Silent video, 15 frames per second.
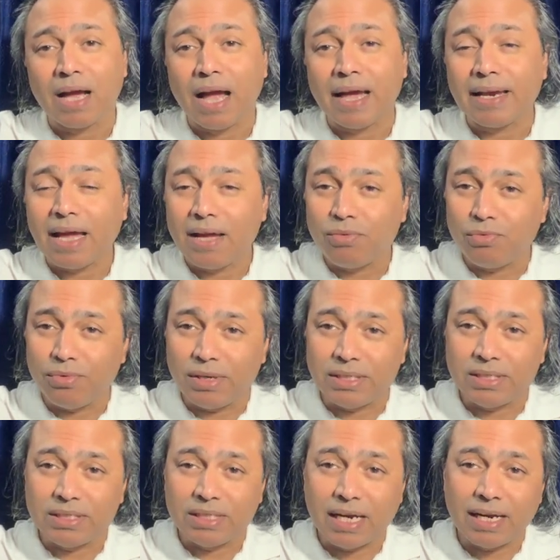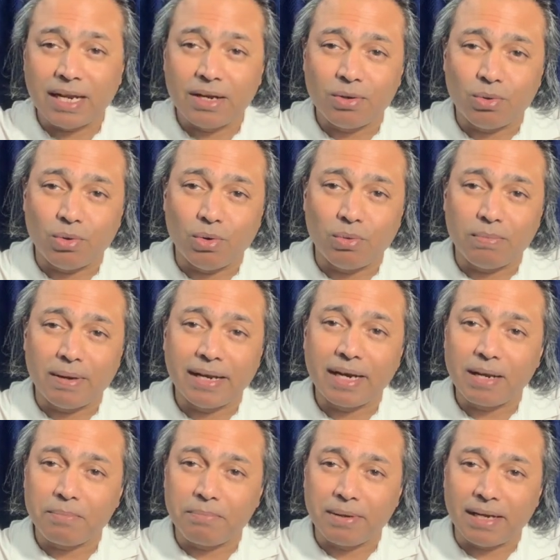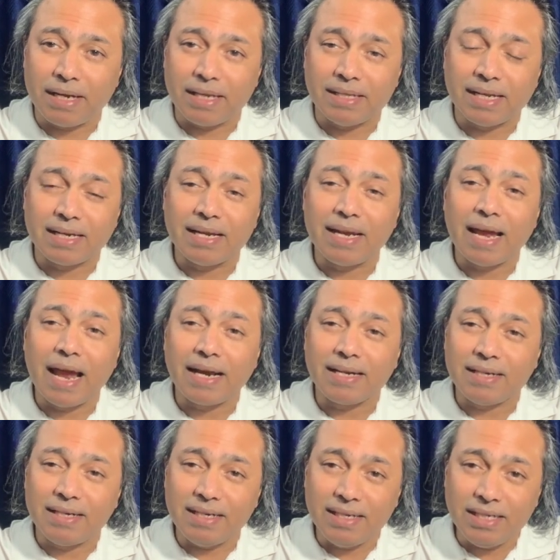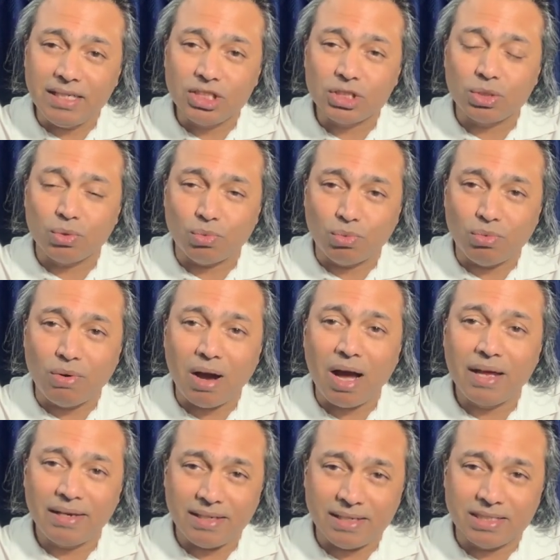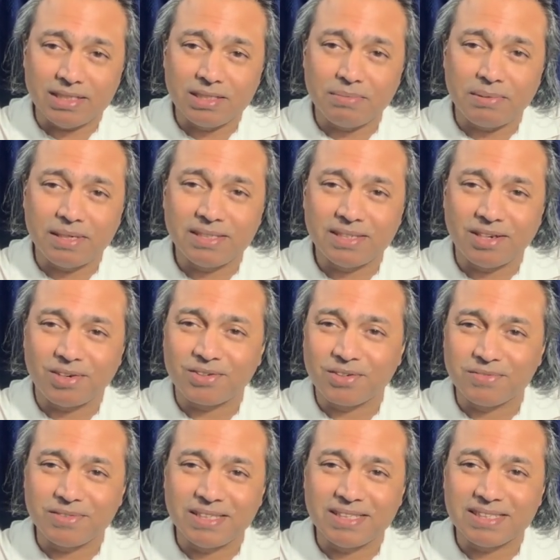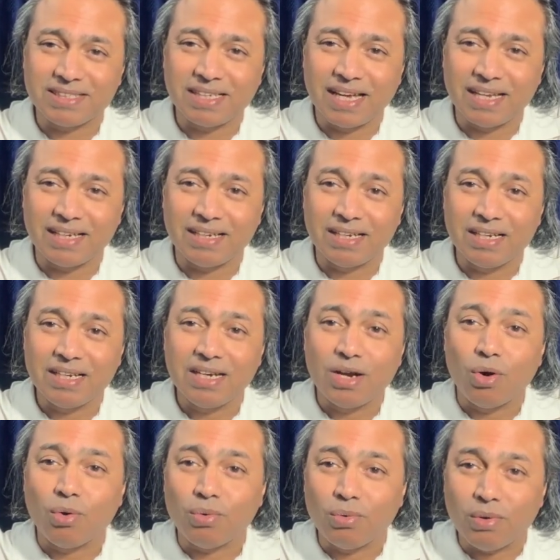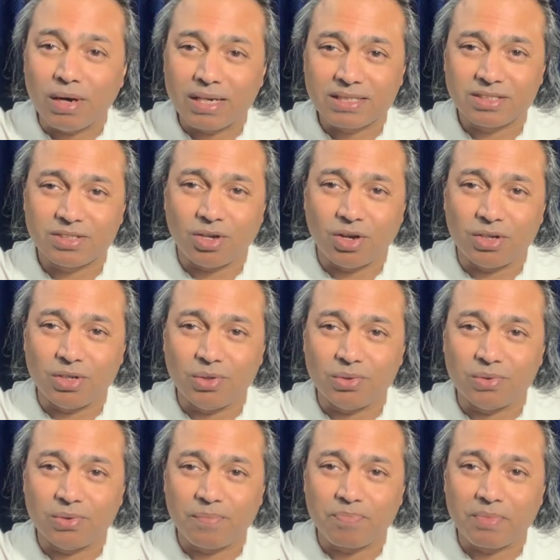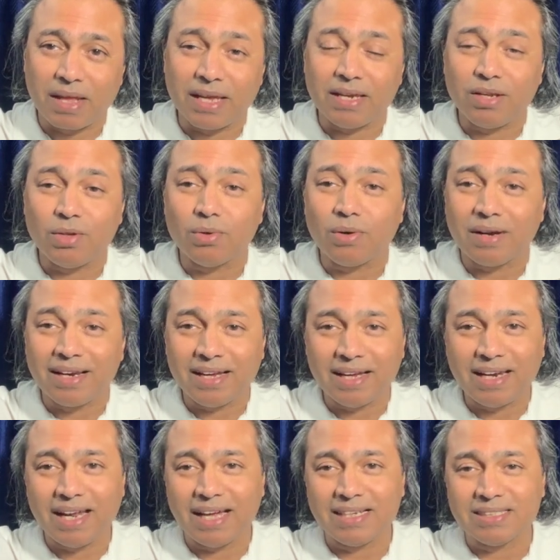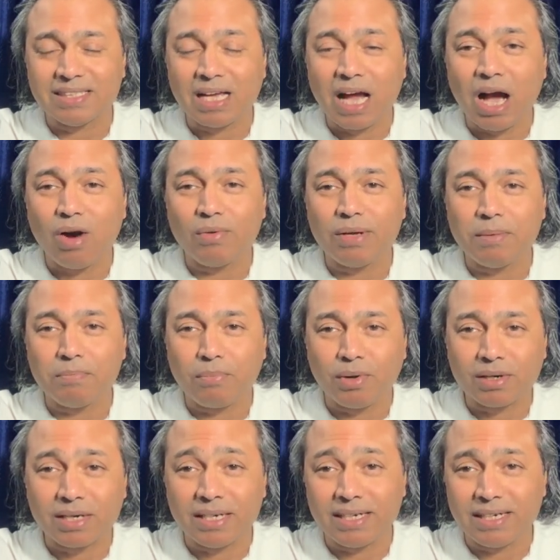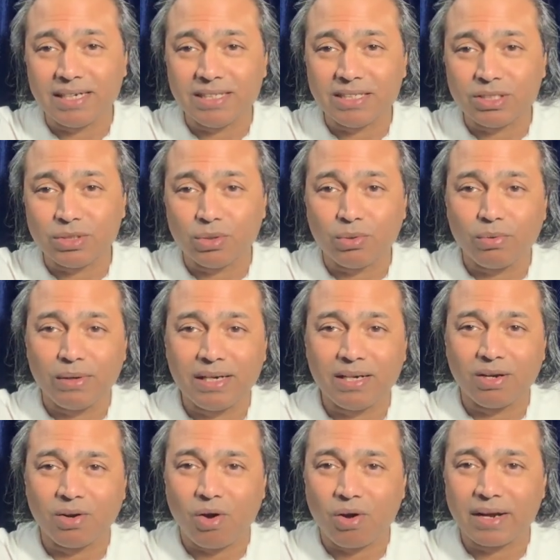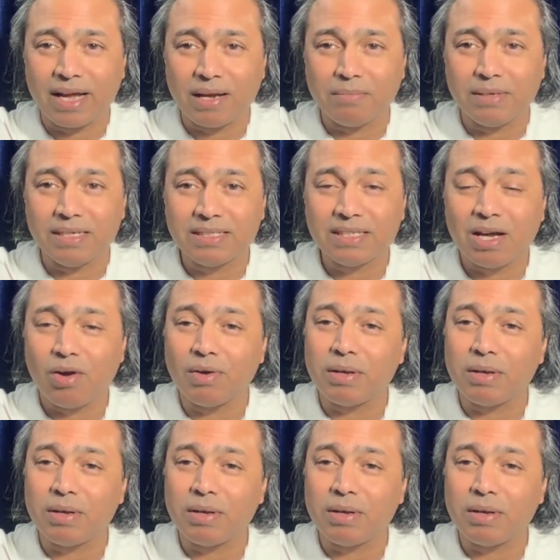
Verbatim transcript: and I wish and I hope and I pray that at least one inspiration out of these 10 works on you and you realize how important it is to quit wrong habits, how